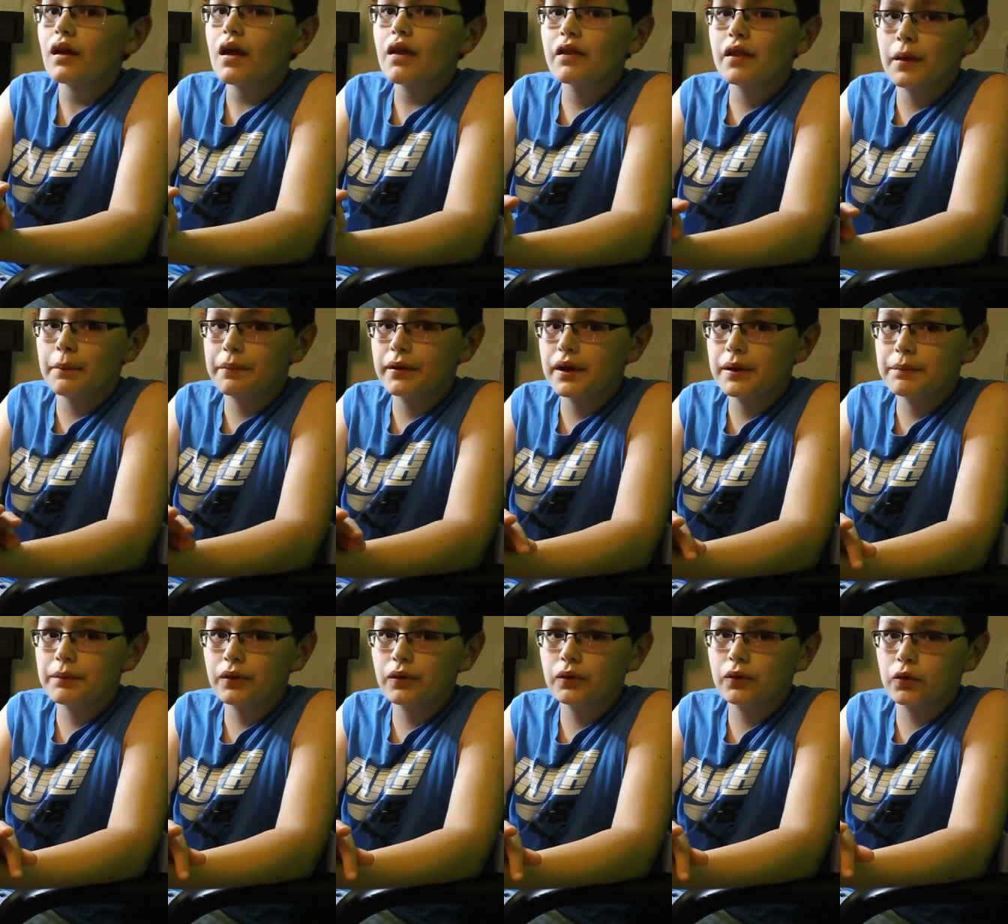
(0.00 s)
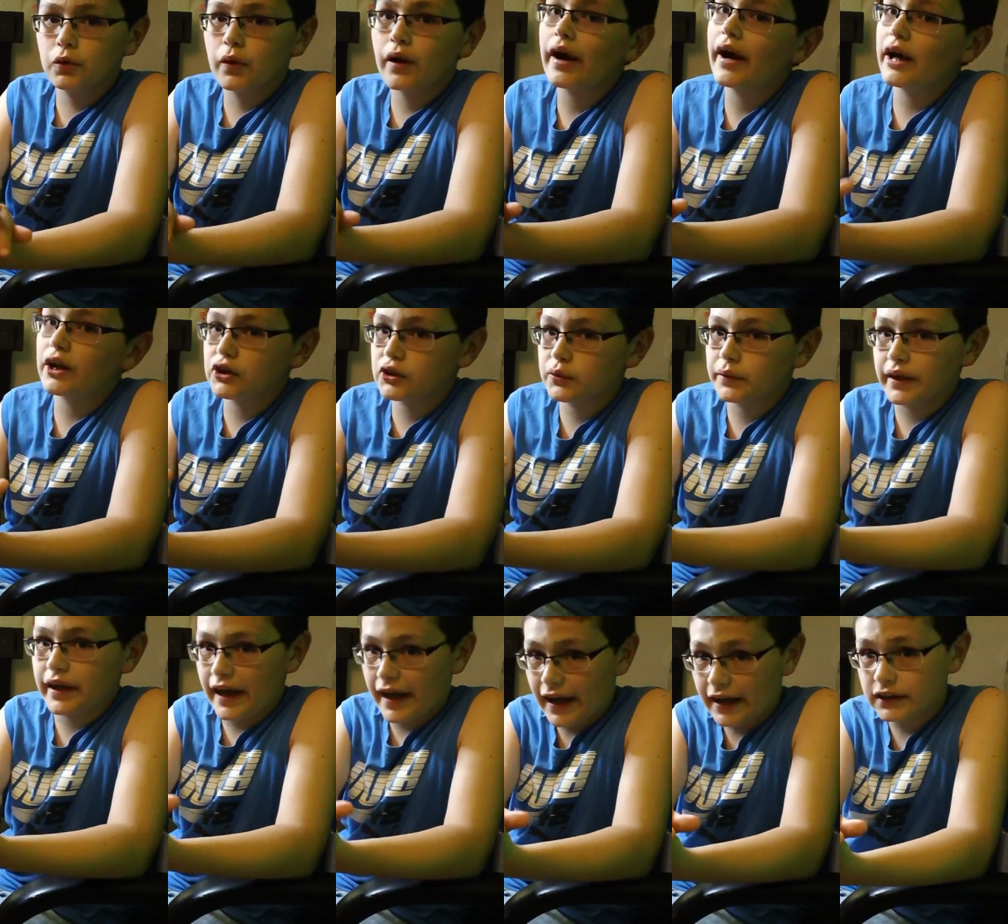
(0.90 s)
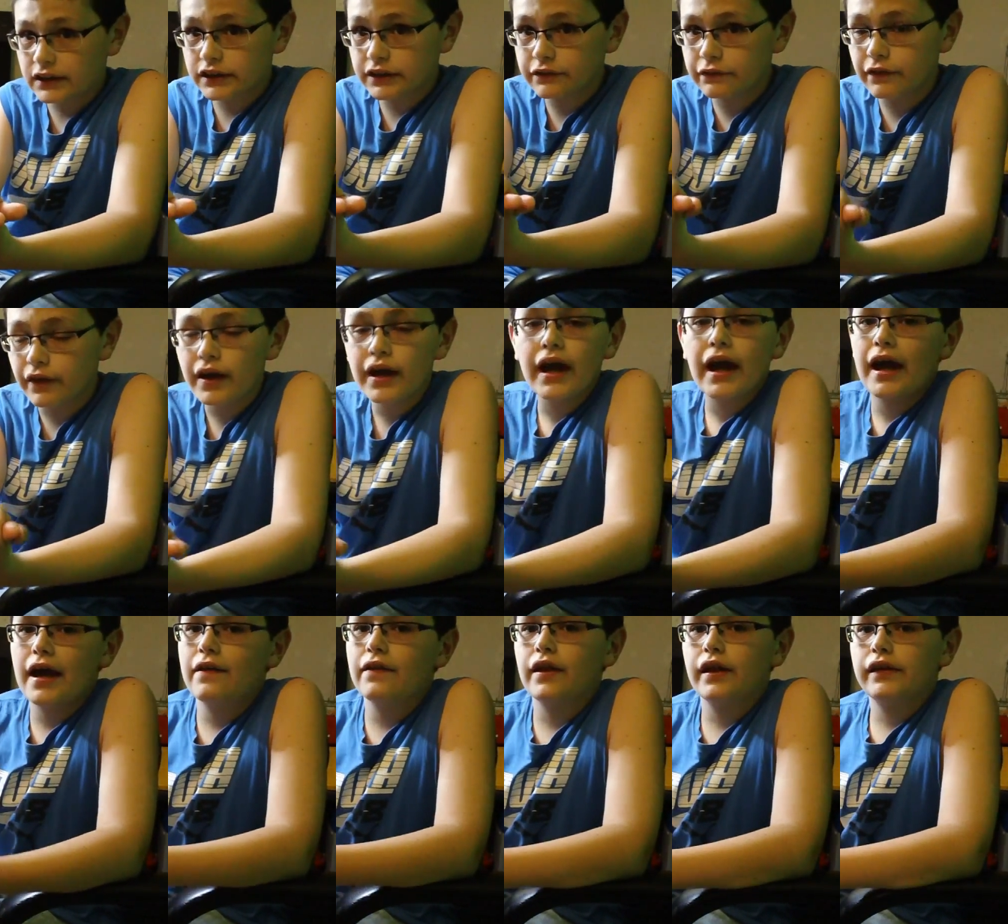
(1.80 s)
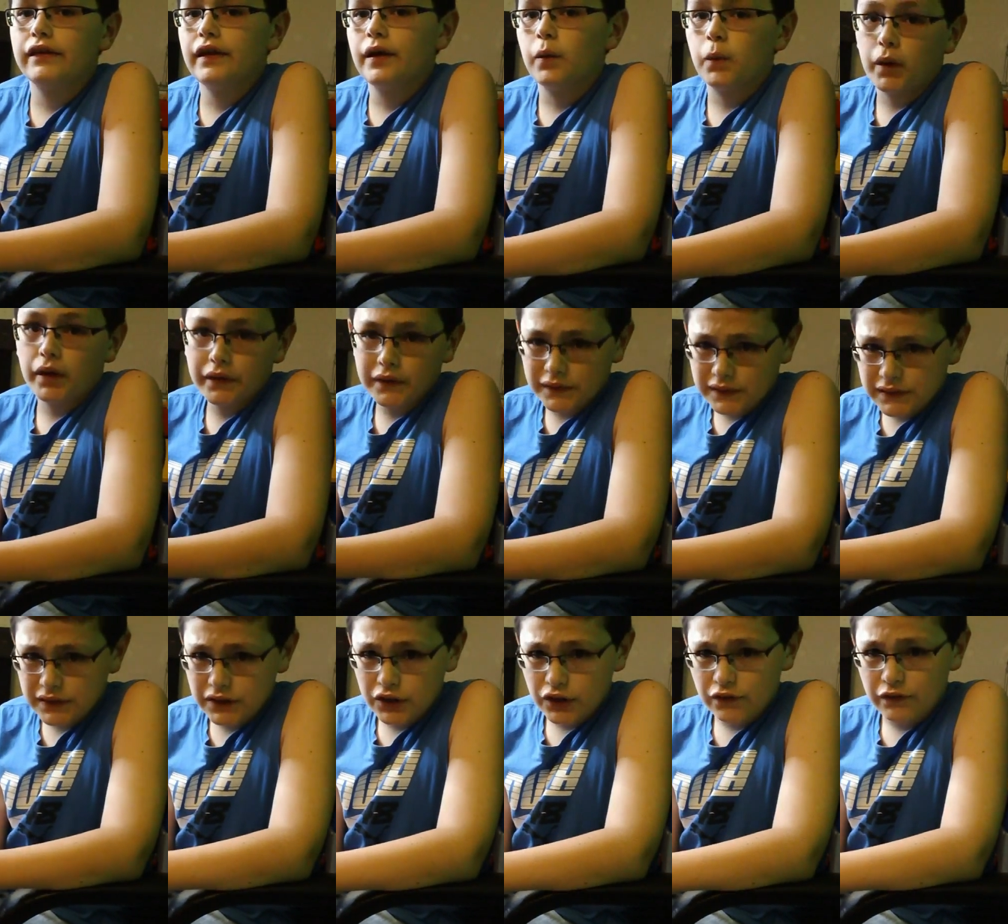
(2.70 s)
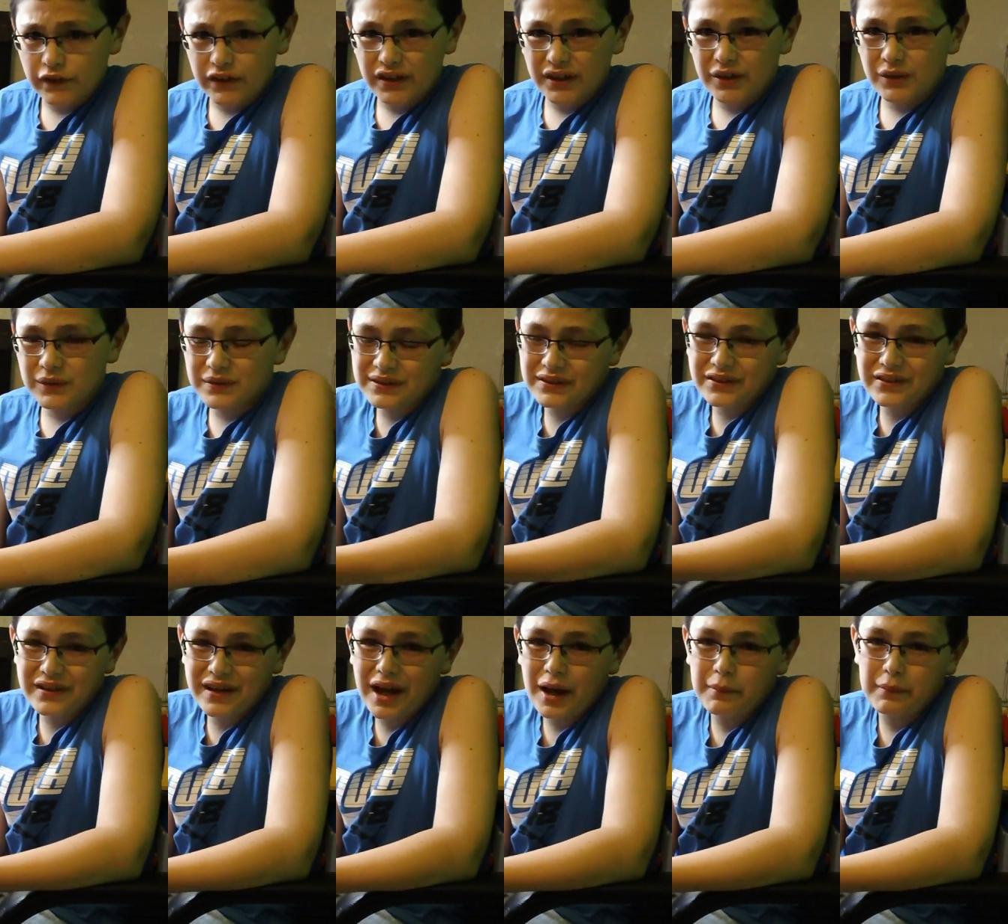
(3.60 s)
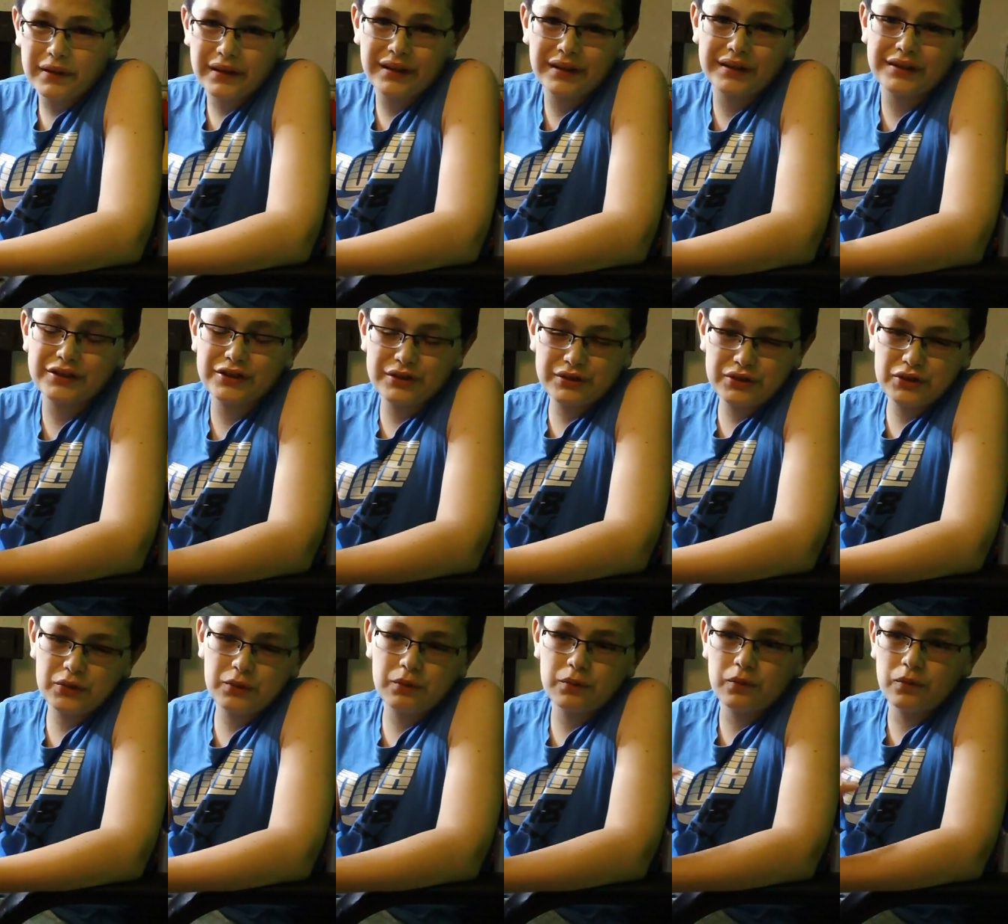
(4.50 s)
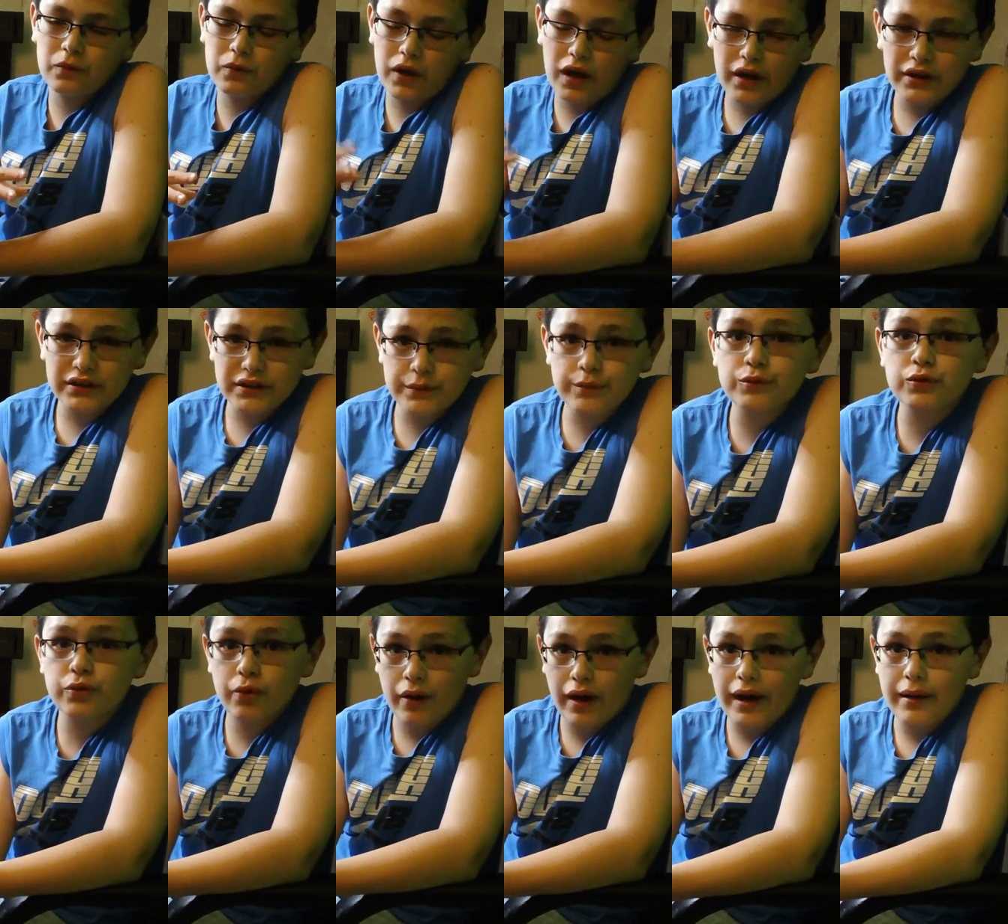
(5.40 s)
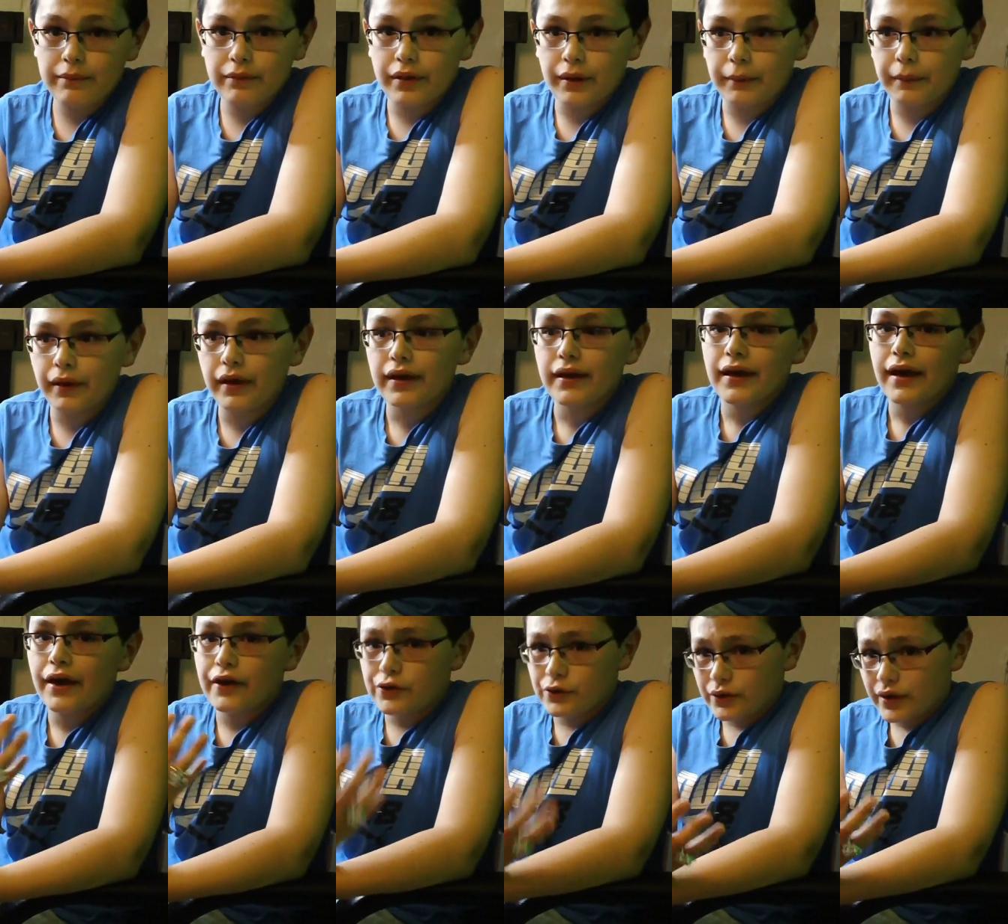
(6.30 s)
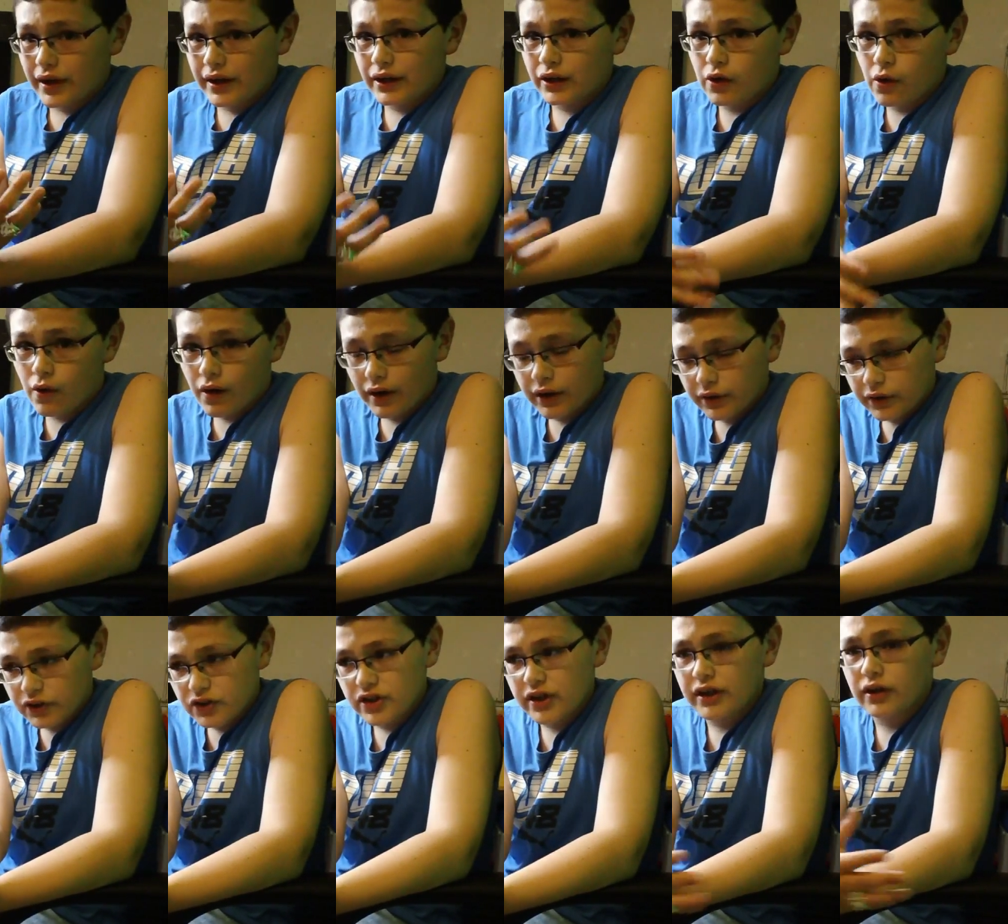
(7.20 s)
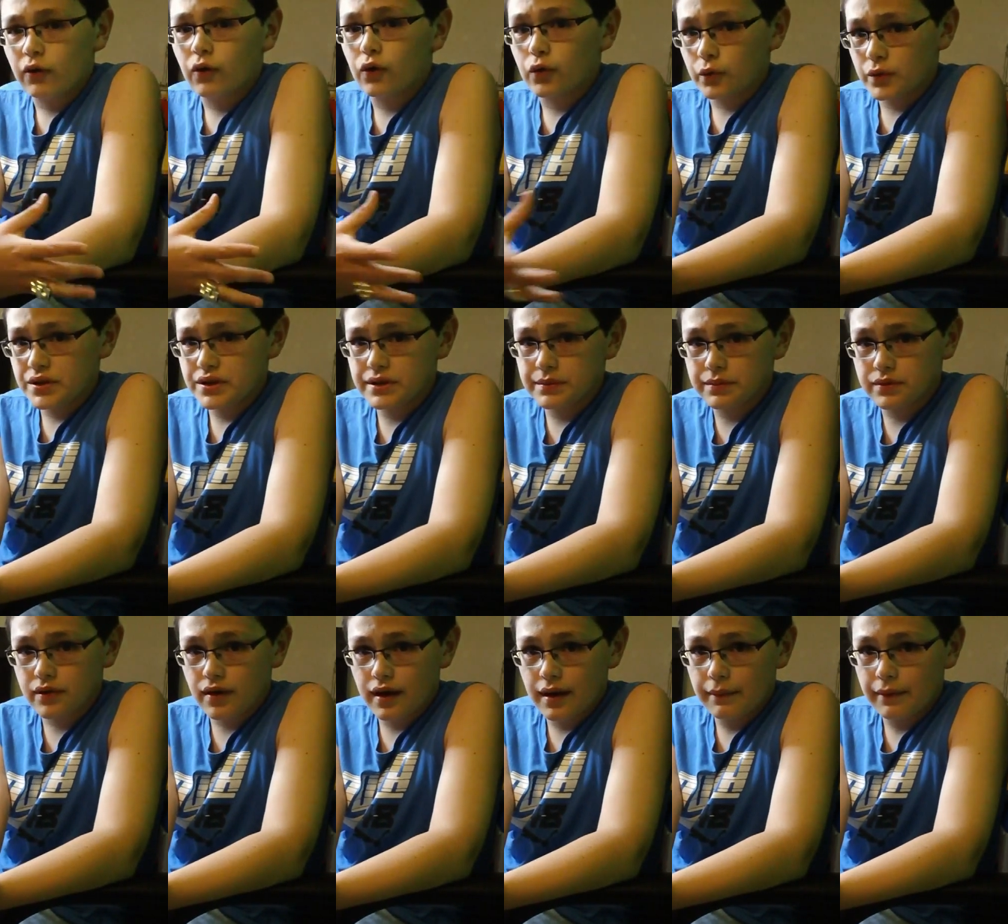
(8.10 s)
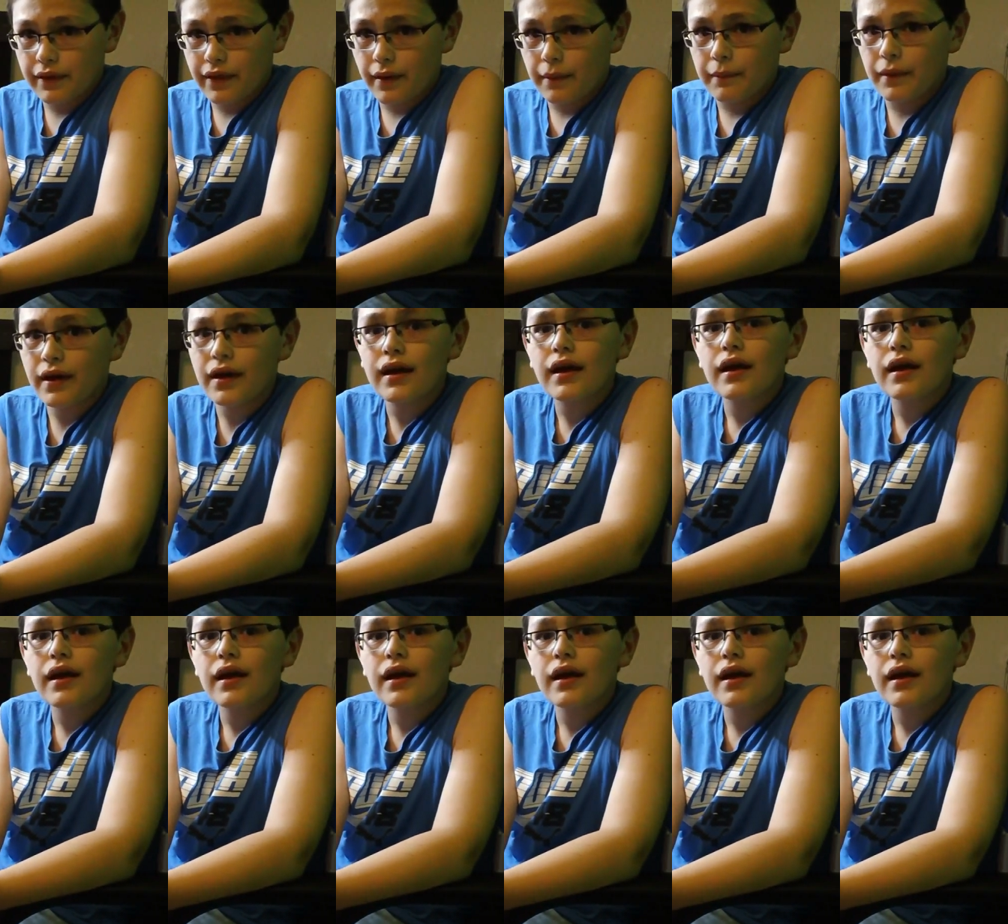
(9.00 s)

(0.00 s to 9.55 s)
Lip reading: that people who are actually active and that they want to see your videos, they're not because YouTube unsubscribed them and you gotta go on their channel and resubscribe to them.